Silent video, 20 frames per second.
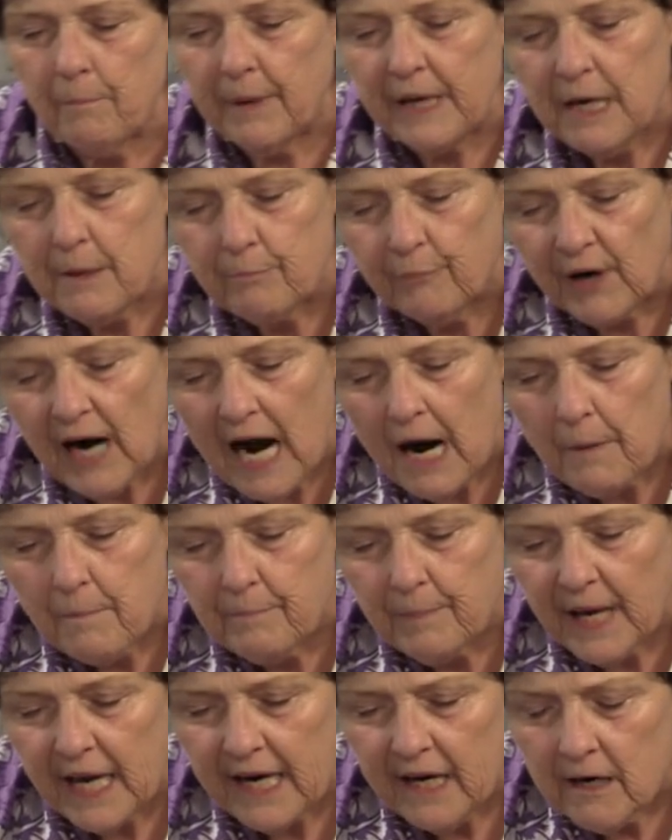Bear,
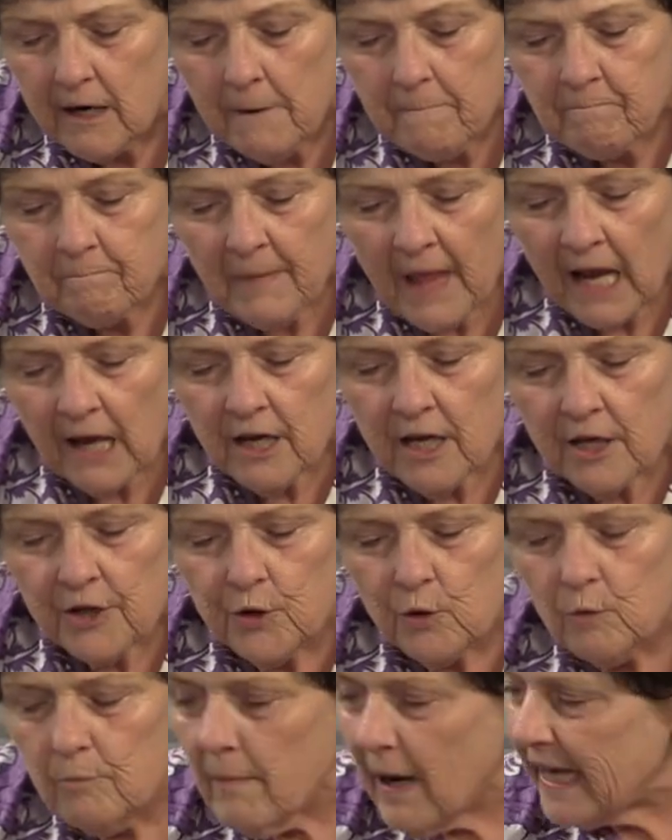
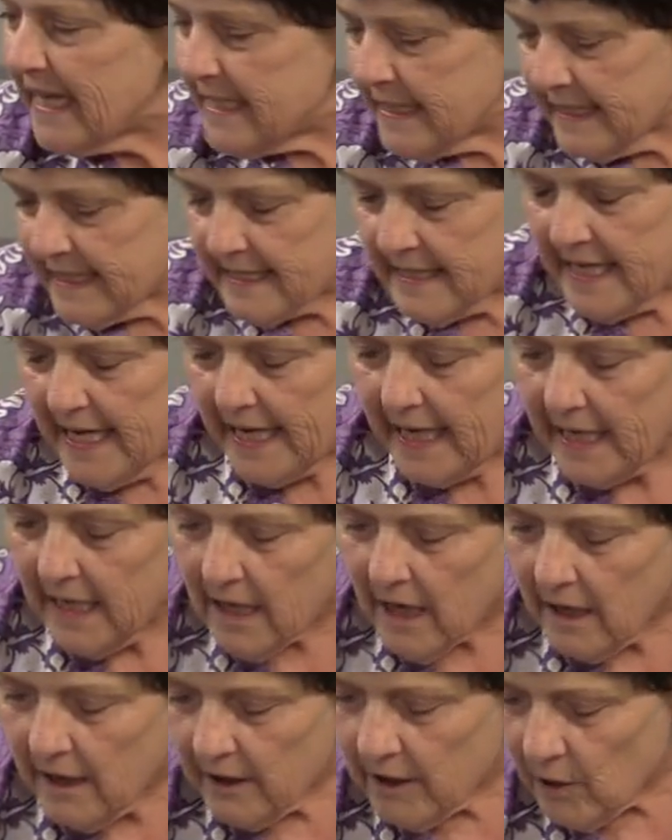you might
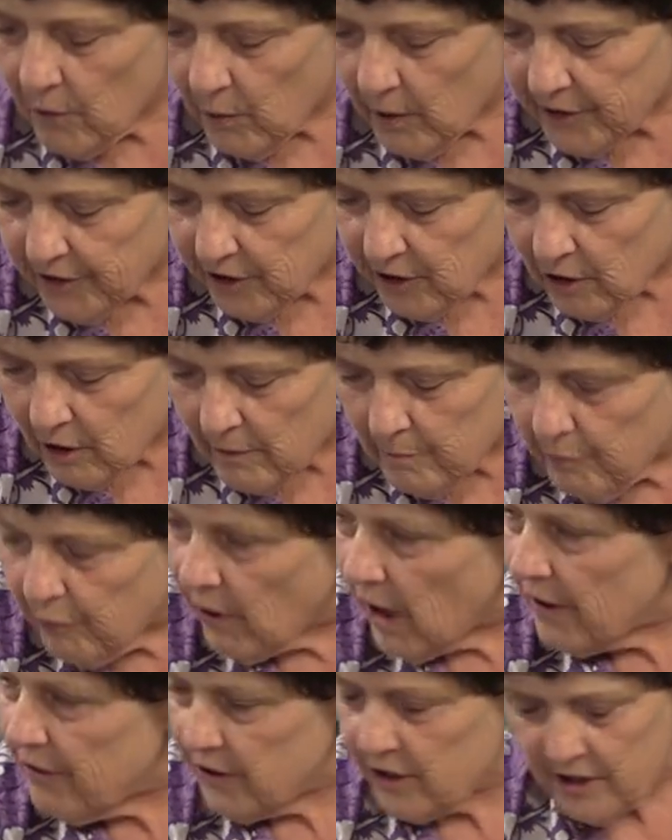sing with your
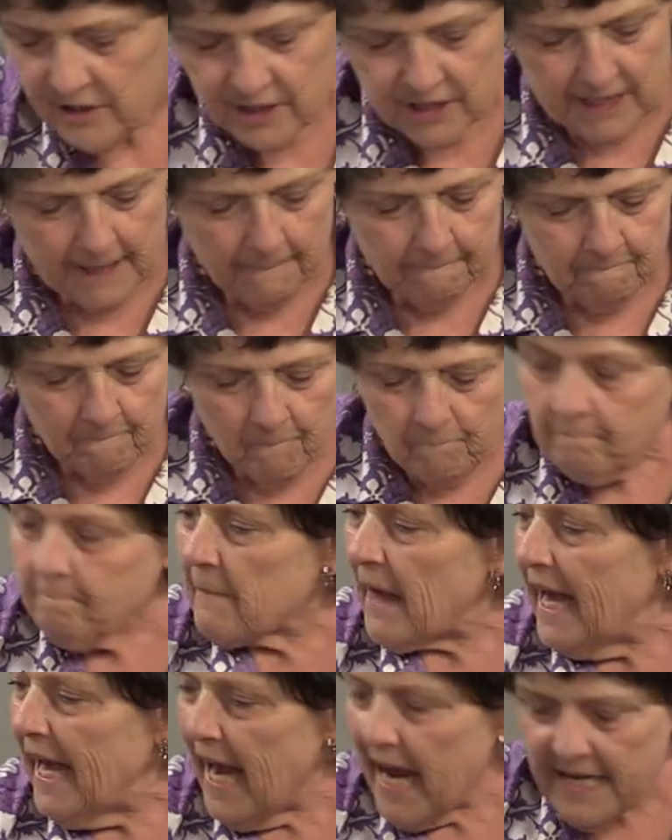brothers
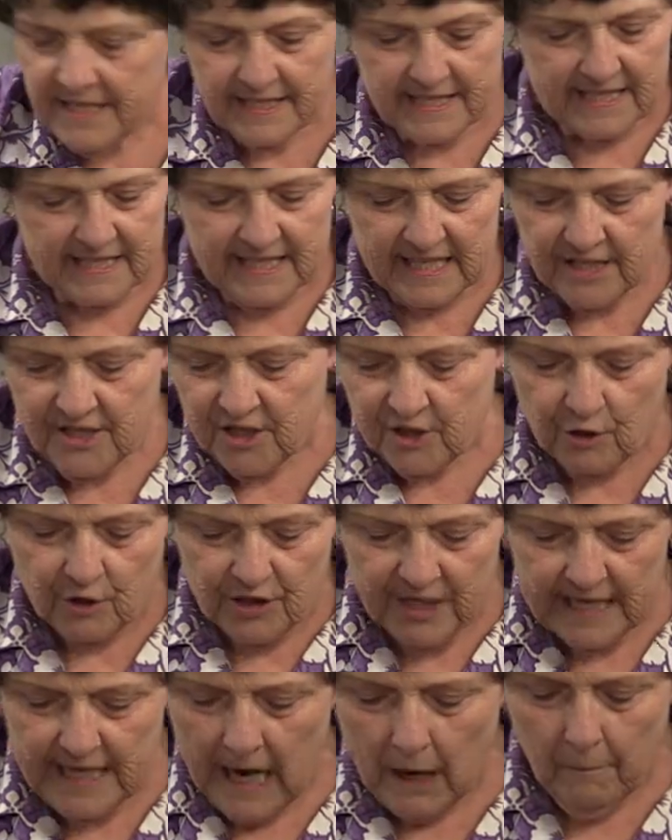and
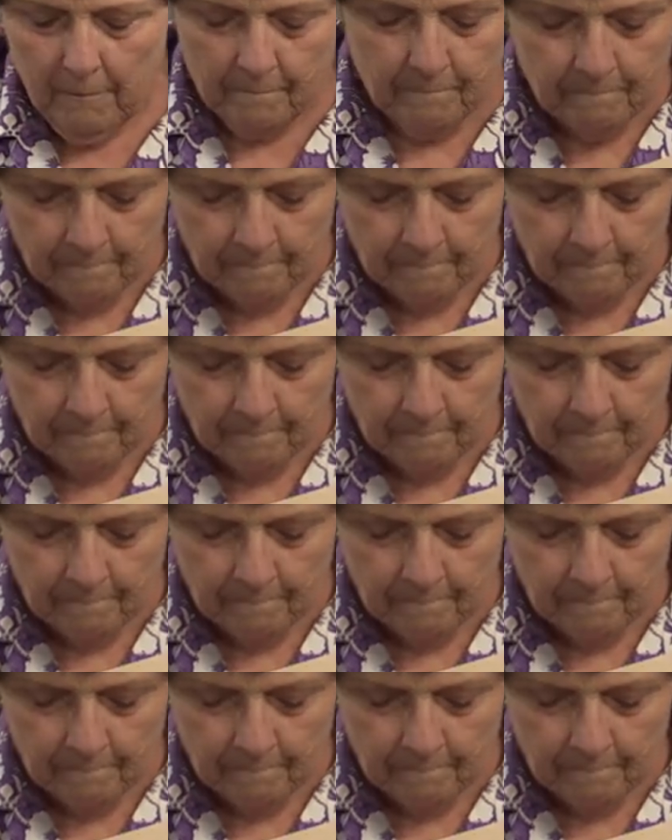sisters. Now,